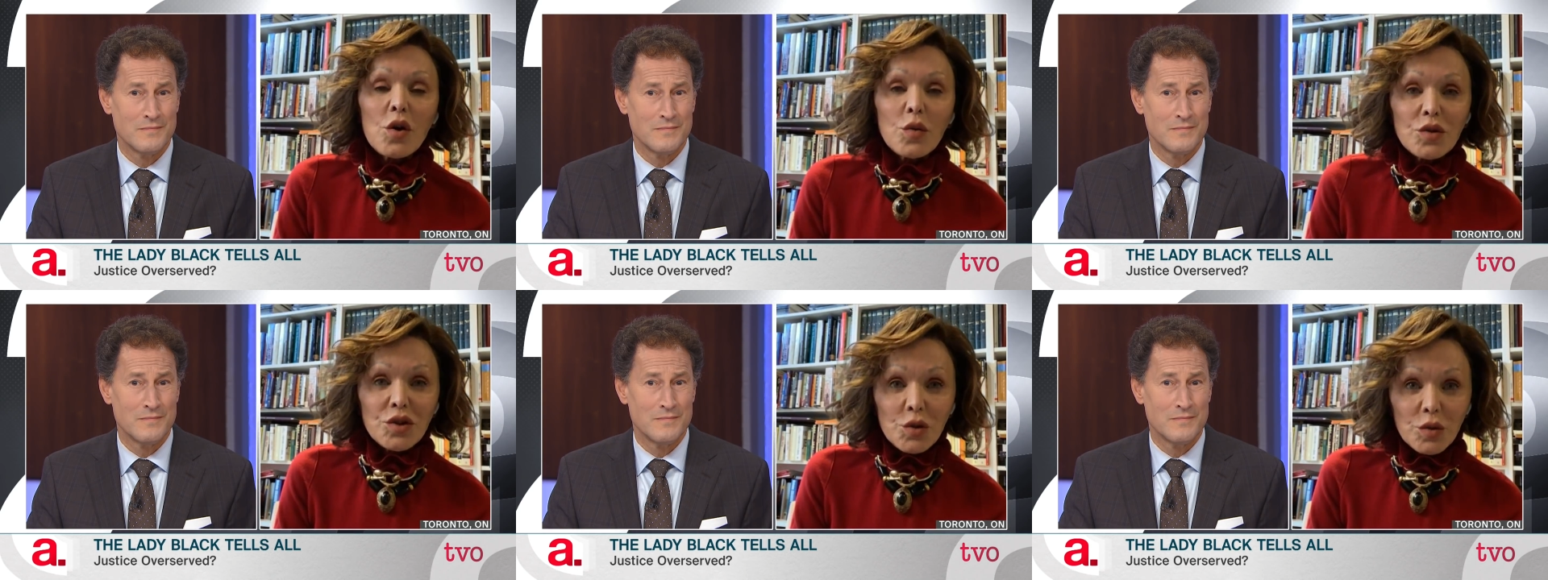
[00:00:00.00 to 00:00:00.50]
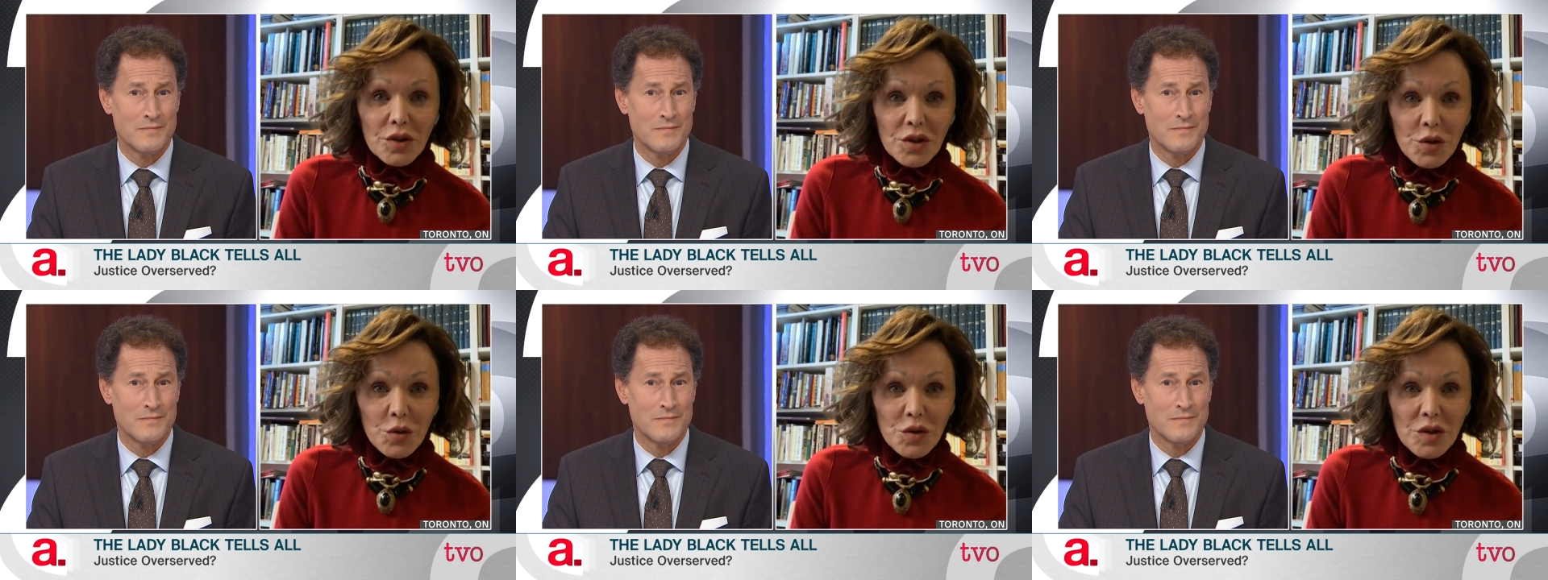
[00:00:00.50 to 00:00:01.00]
Speaker 1: was to
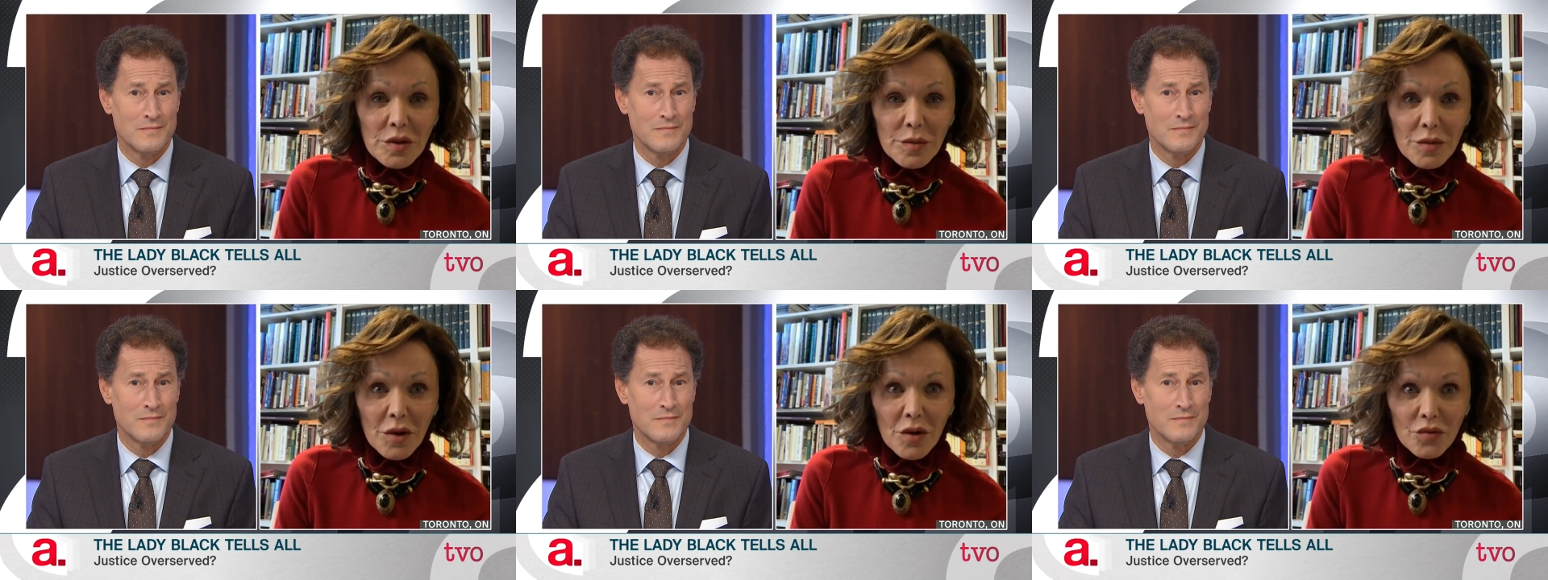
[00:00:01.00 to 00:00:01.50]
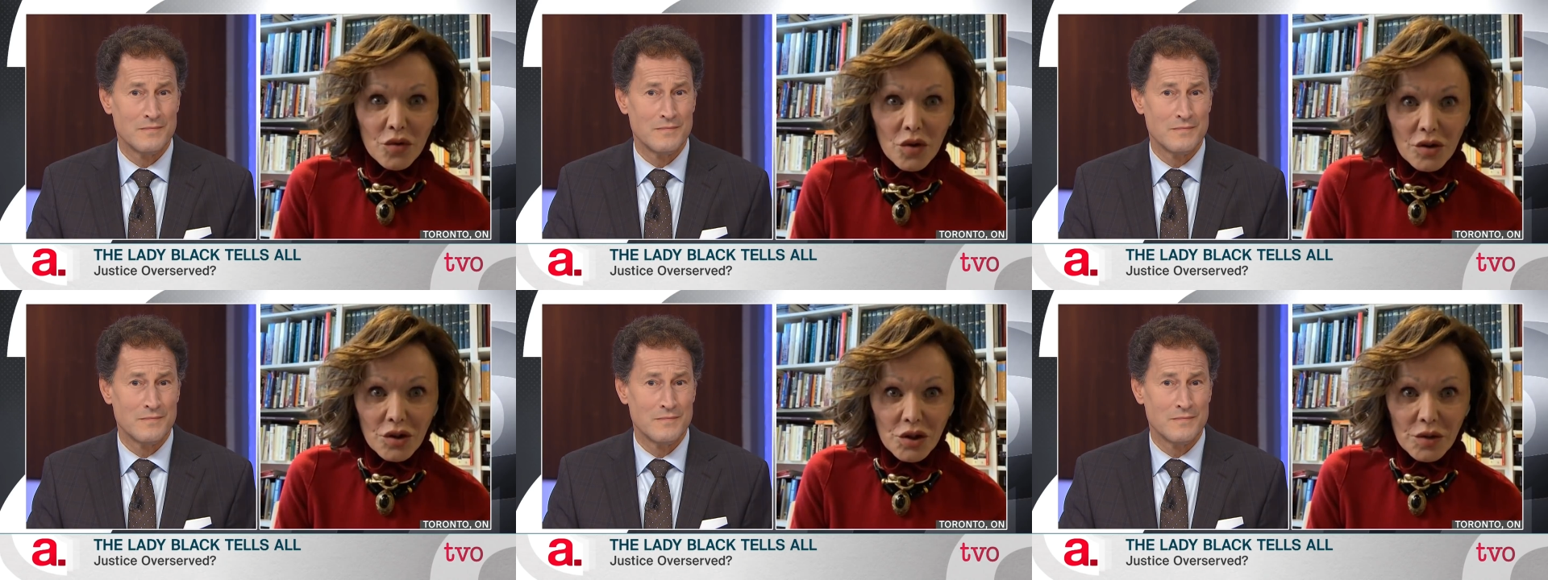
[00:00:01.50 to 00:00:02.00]
accuse him of
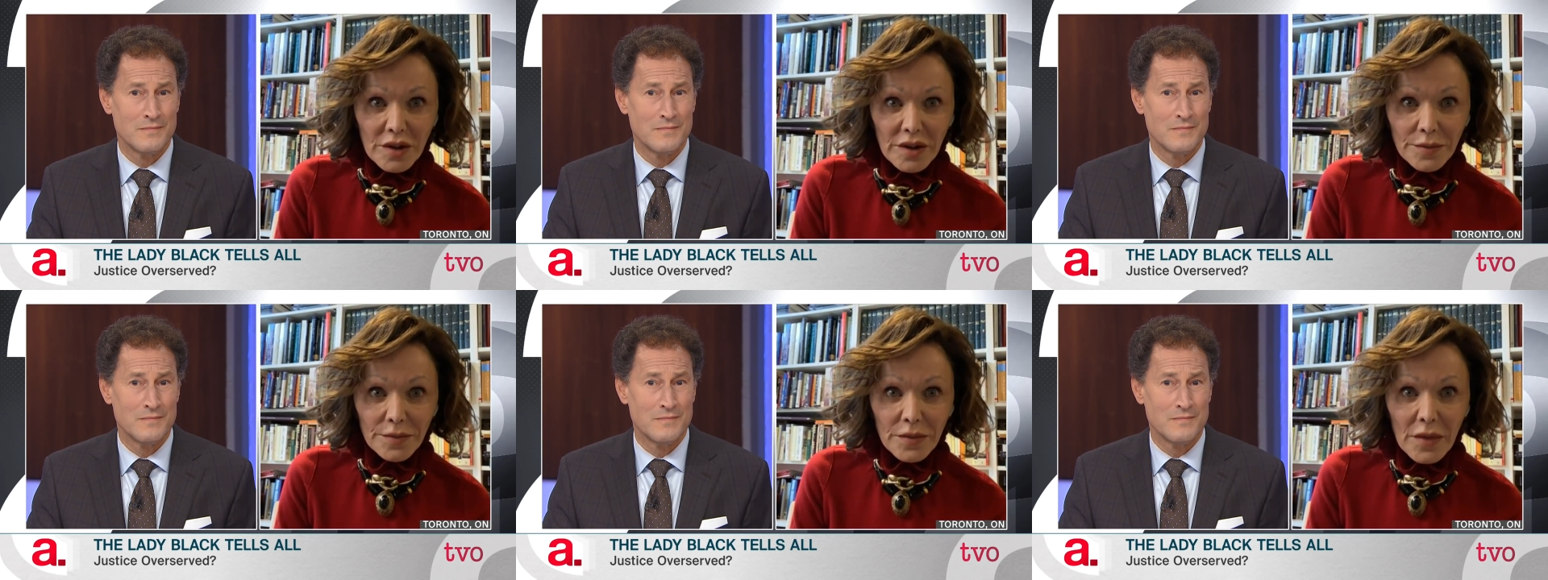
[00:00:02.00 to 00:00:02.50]
wrongdoing.